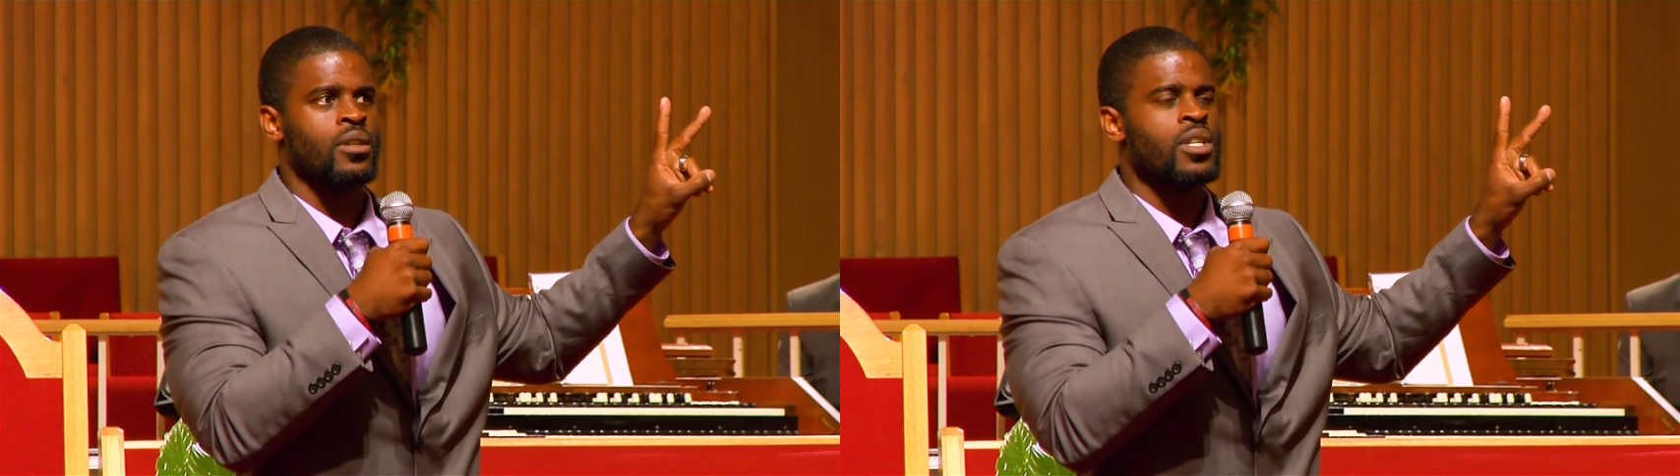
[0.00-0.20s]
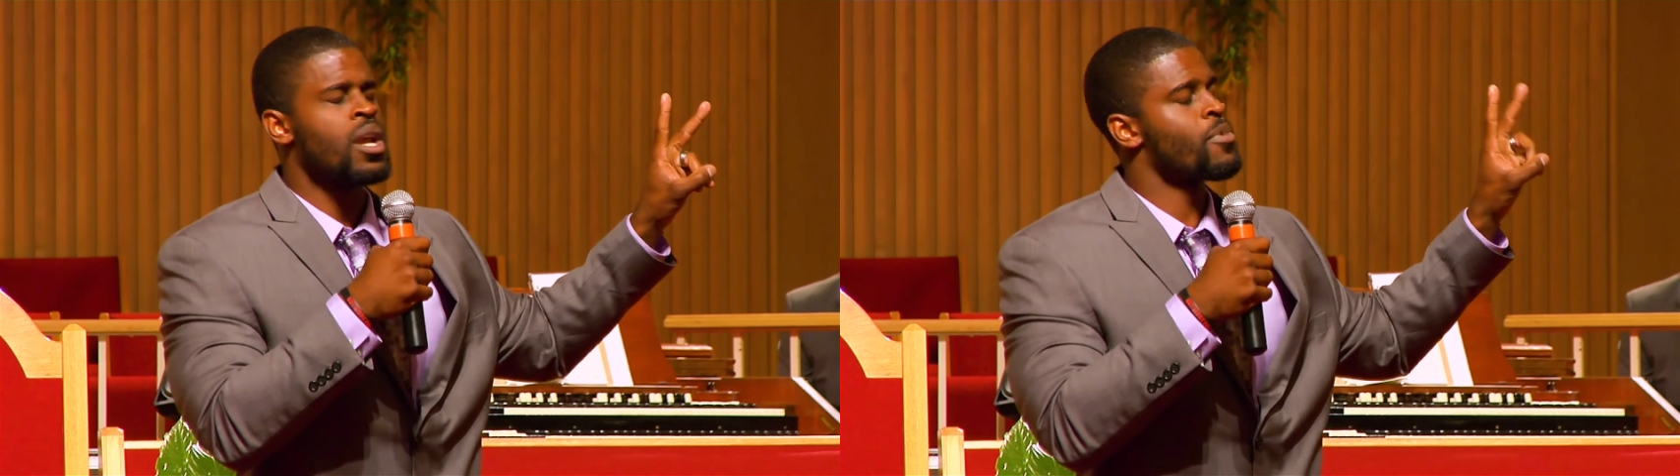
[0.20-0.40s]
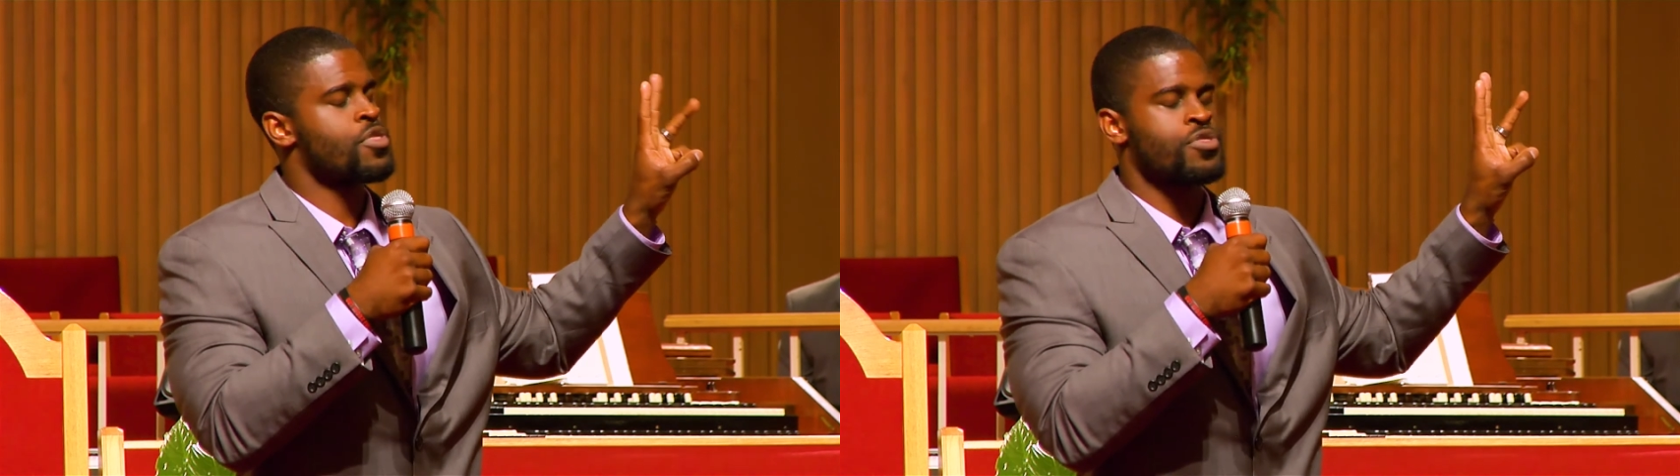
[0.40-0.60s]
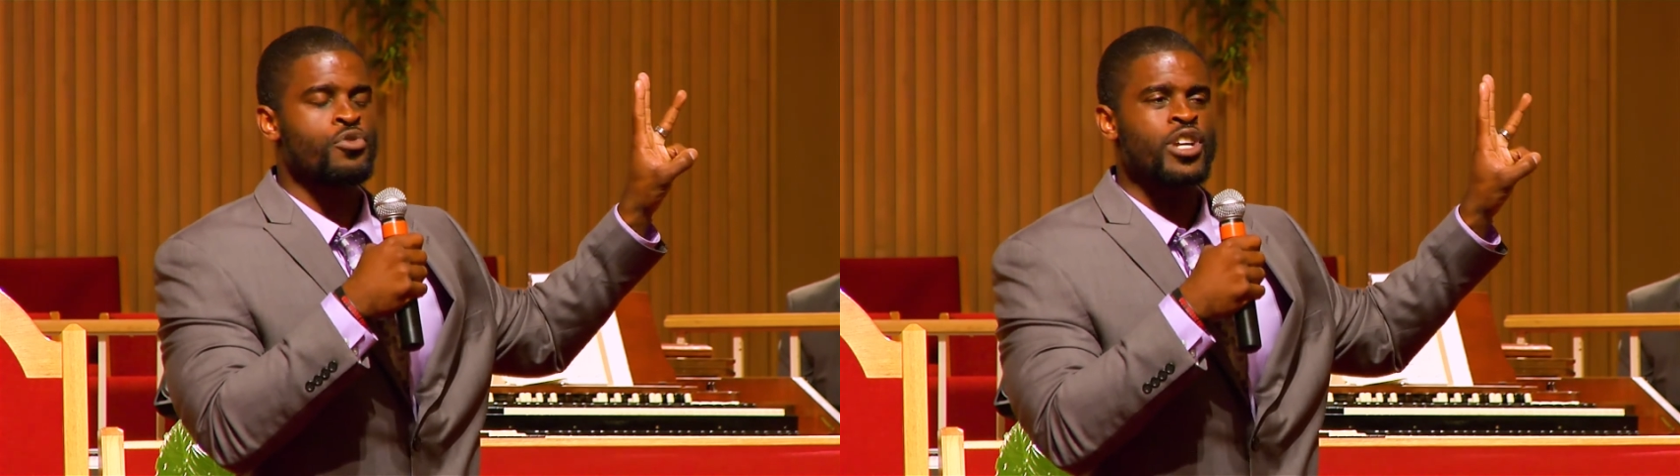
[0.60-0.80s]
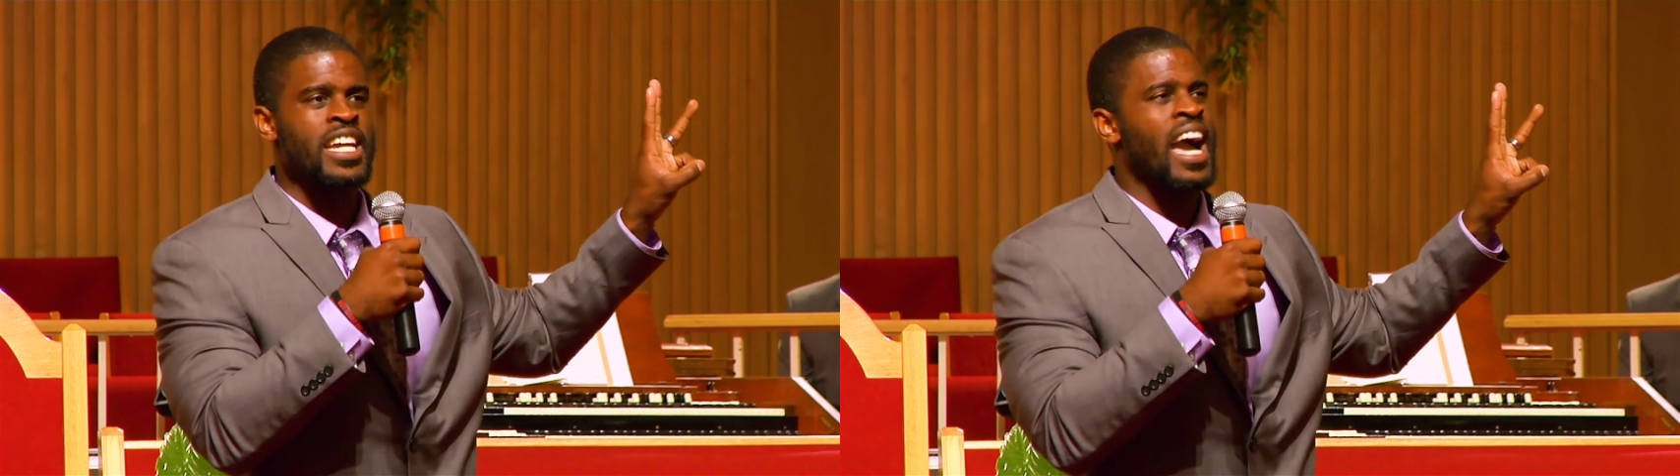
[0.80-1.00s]
Number
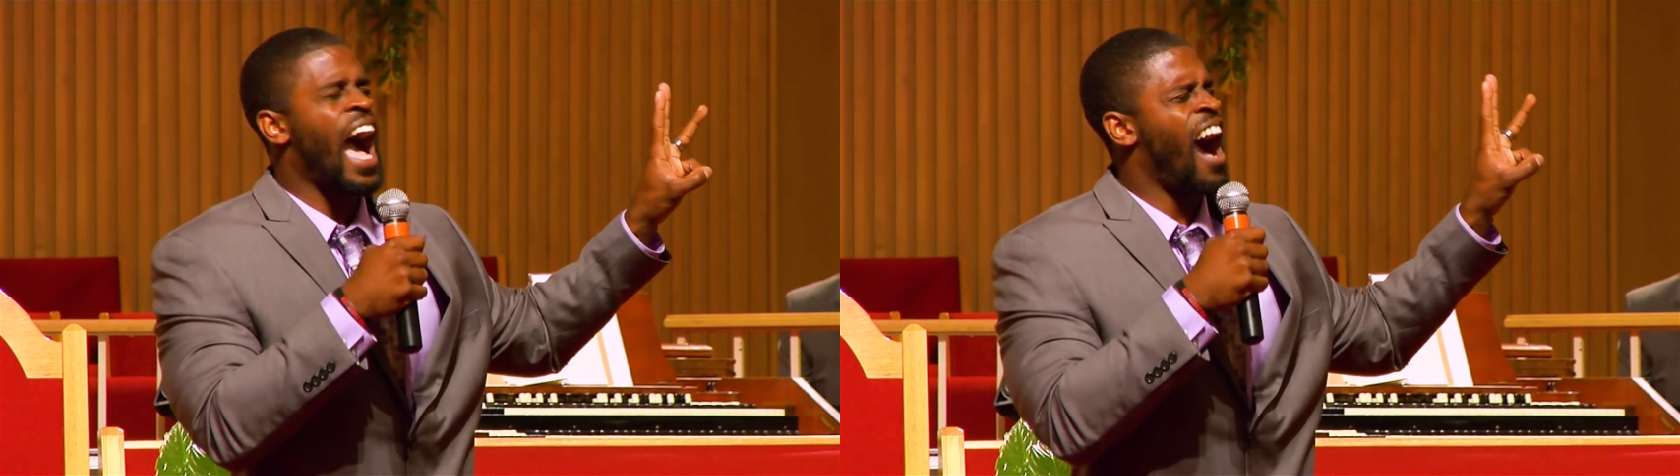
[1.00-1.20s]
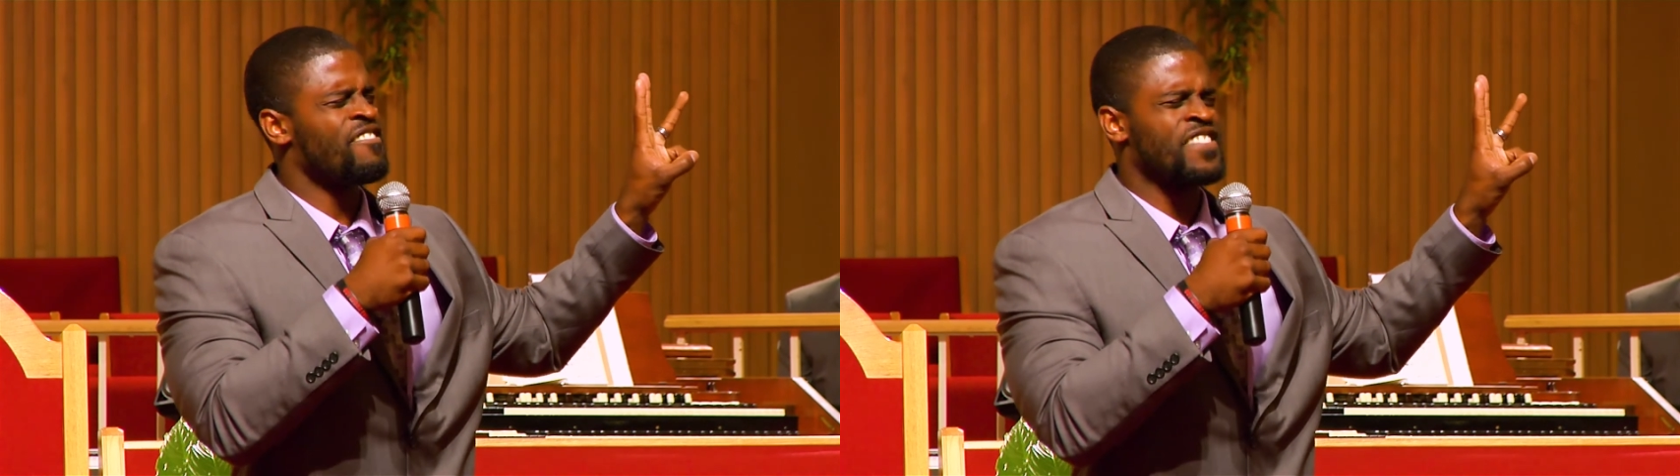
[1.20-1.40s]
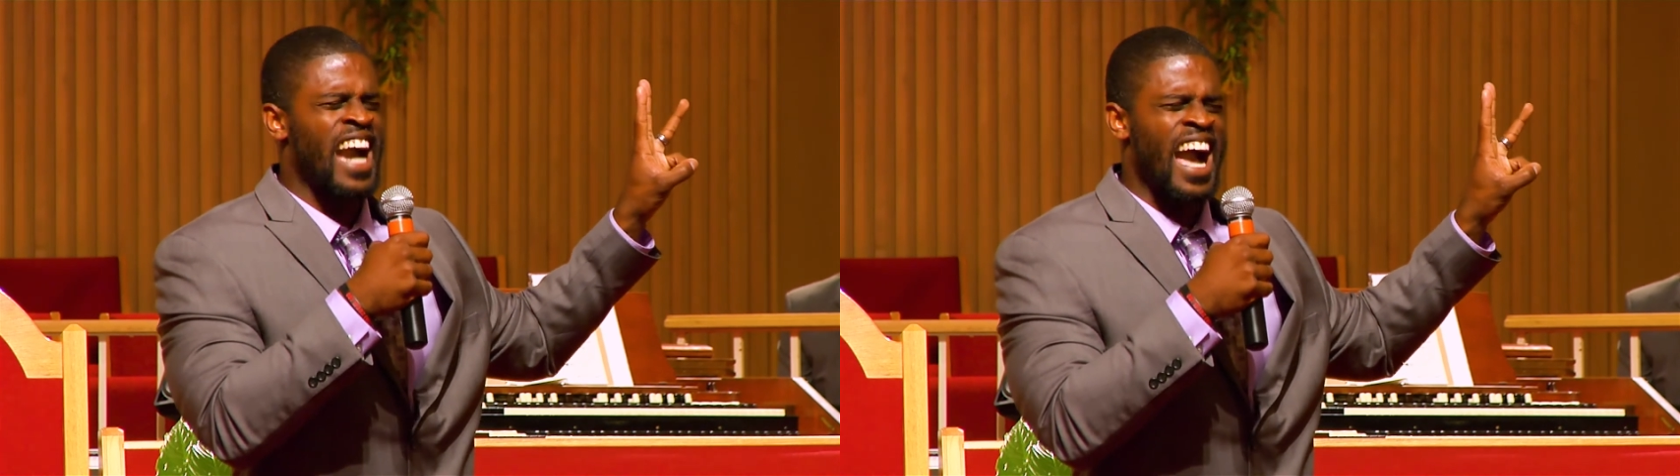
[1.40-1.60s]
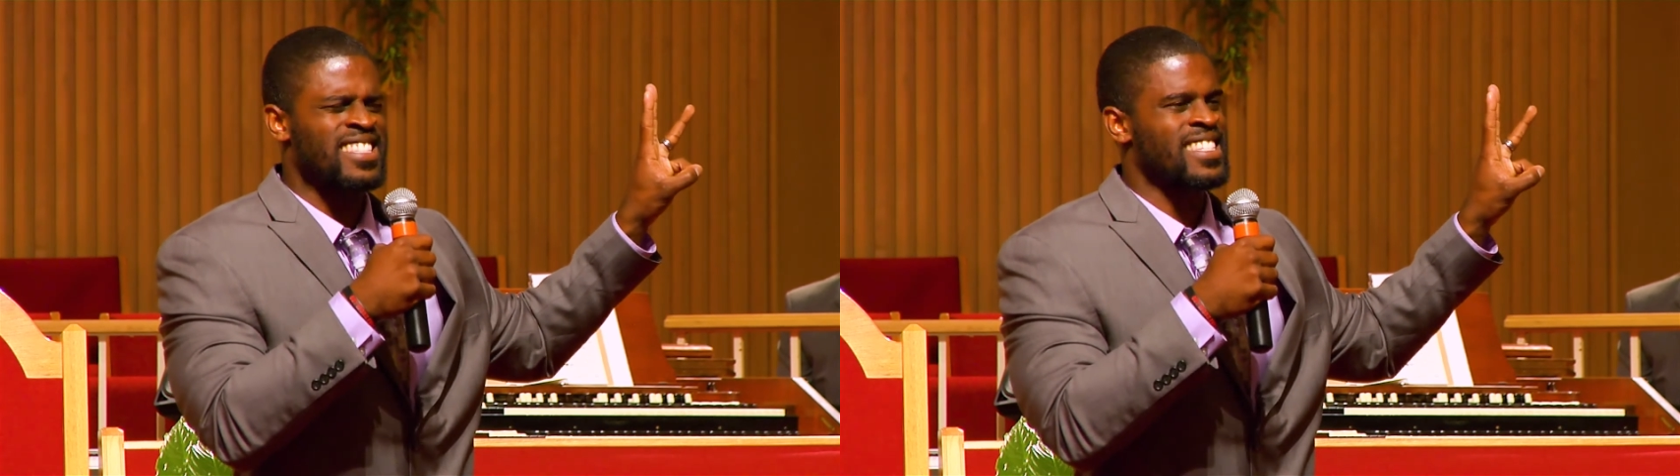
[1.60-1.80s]
three, I've got